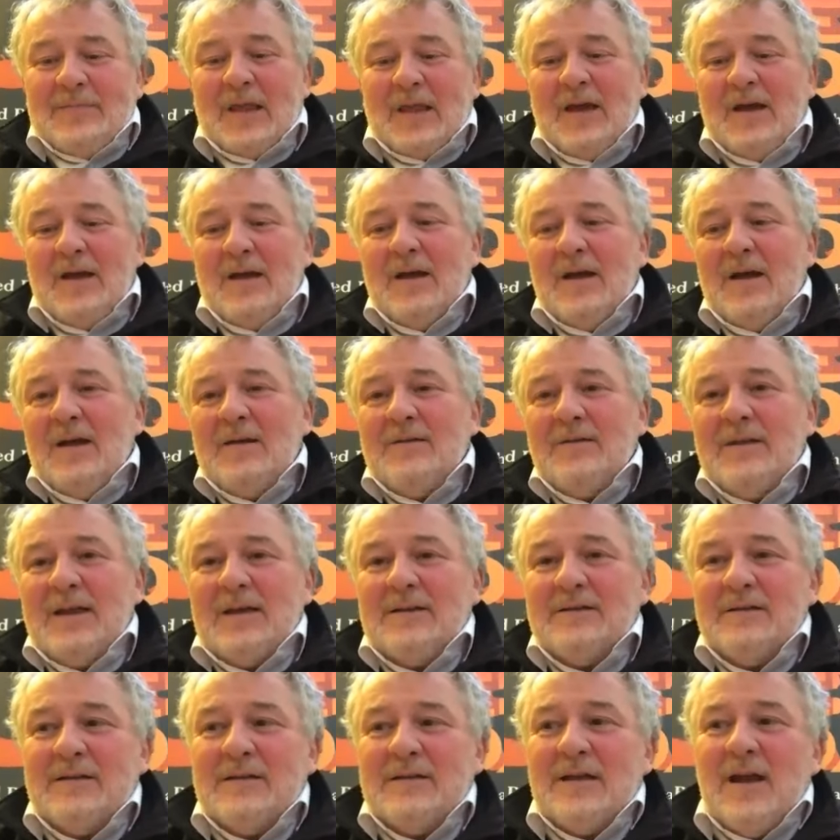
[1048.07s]
And
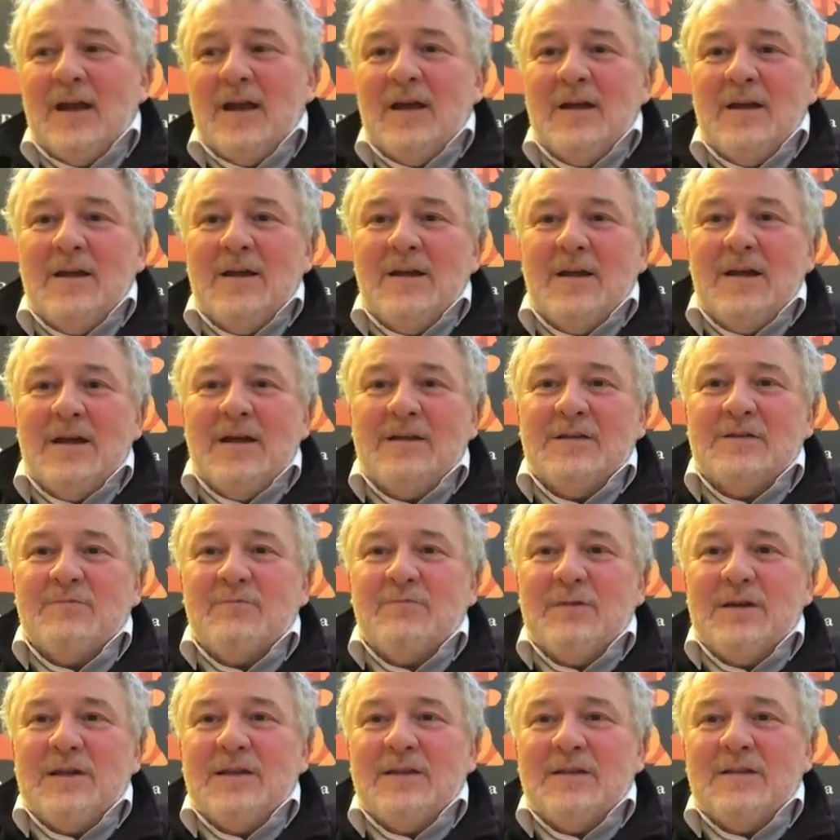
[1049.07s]
that is
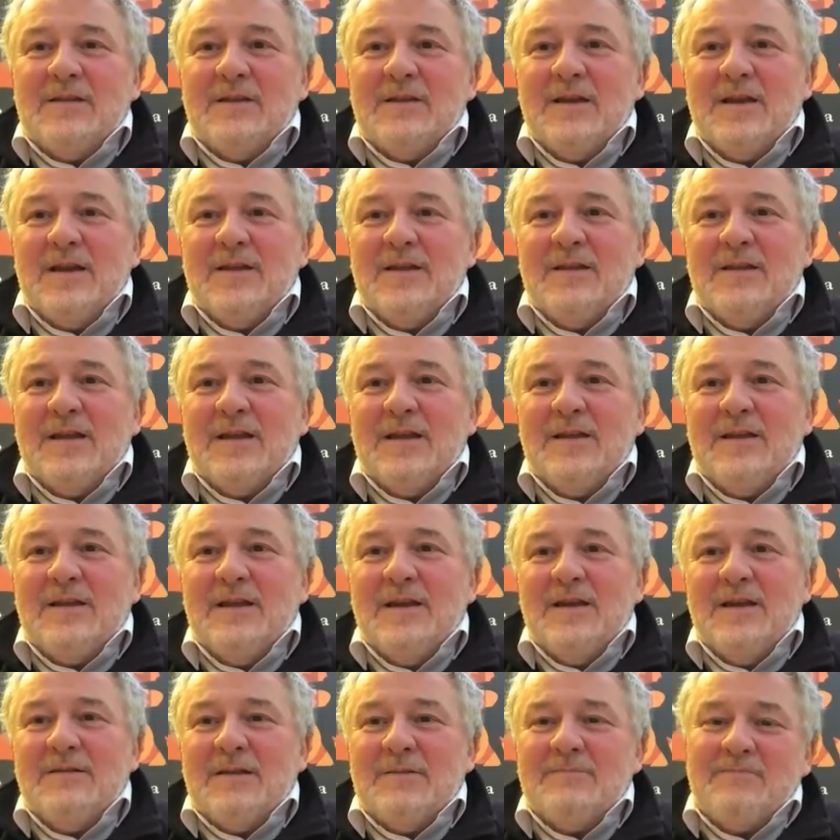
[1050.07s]
with
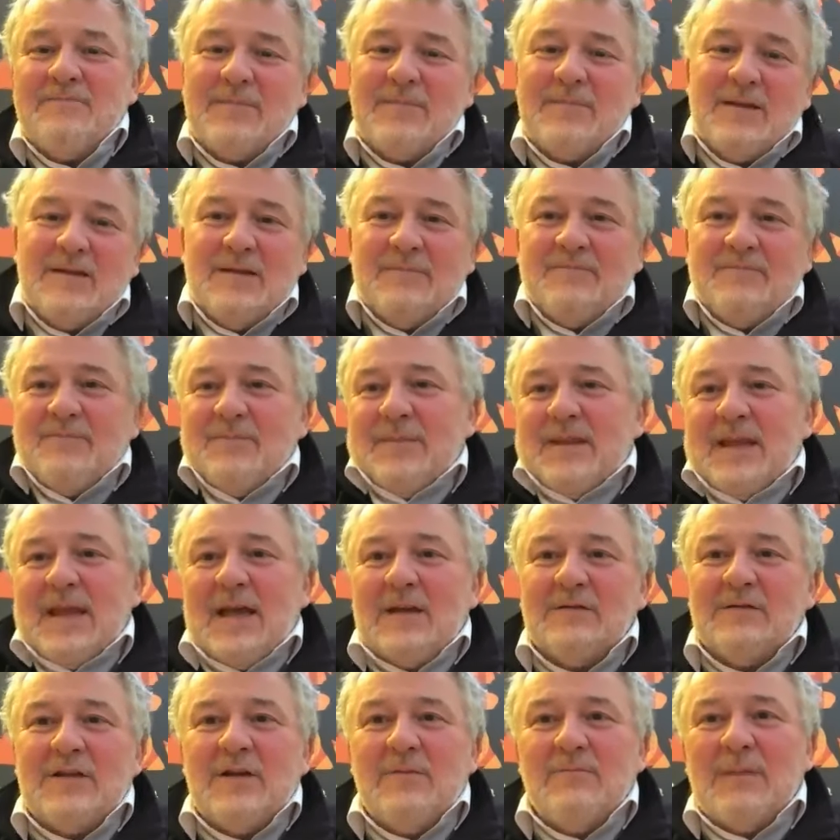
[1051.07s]
the
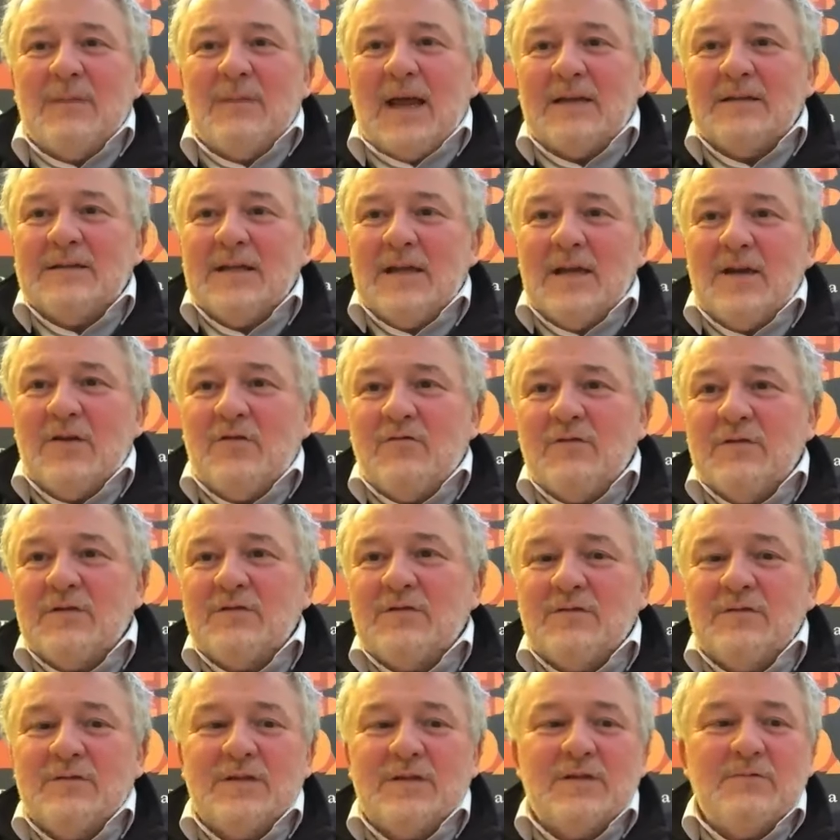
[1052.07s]
calcium lactate
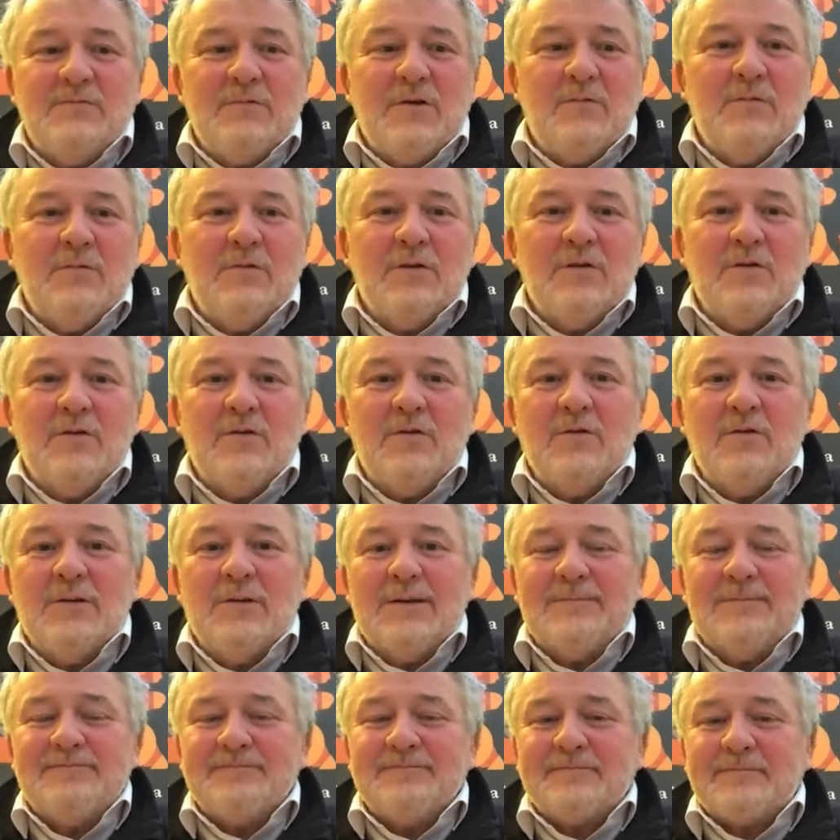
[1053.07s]
crystals is what we'll call
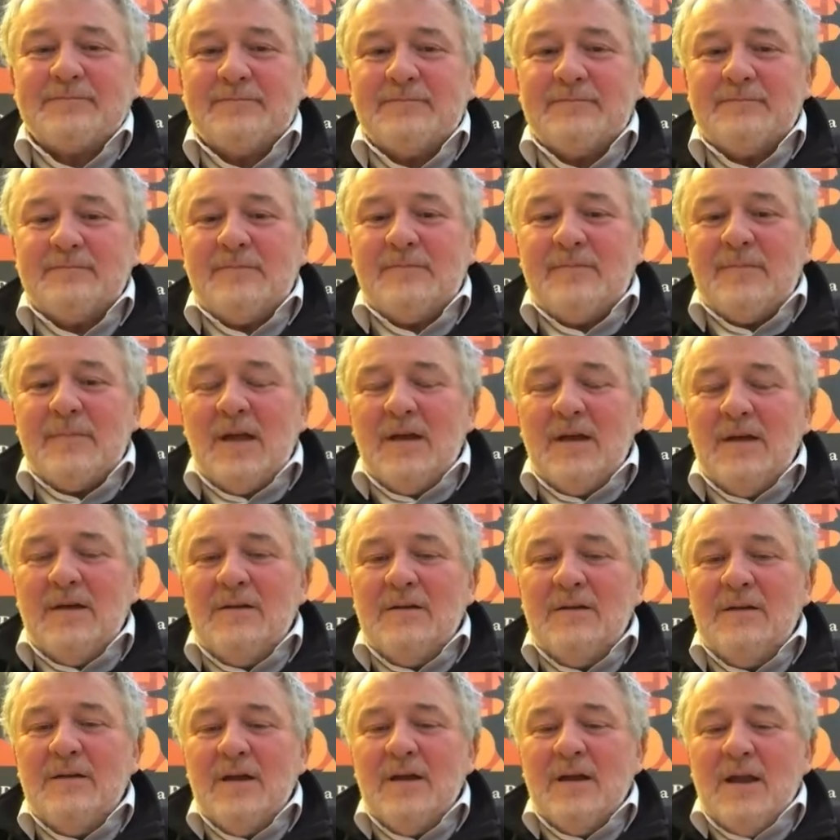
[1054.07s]
it.
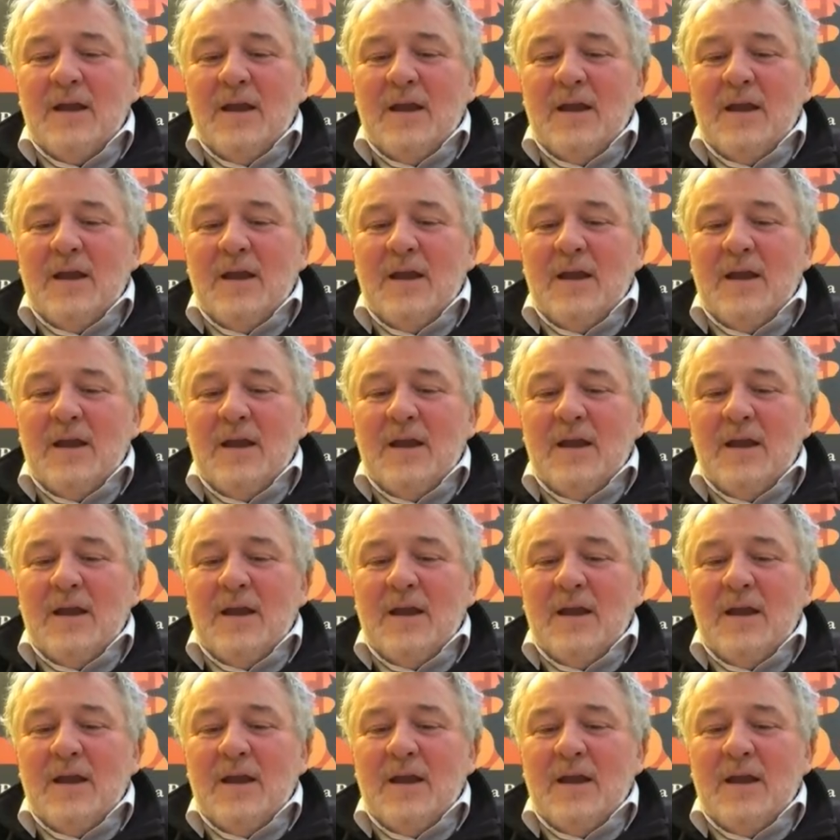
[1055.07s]
And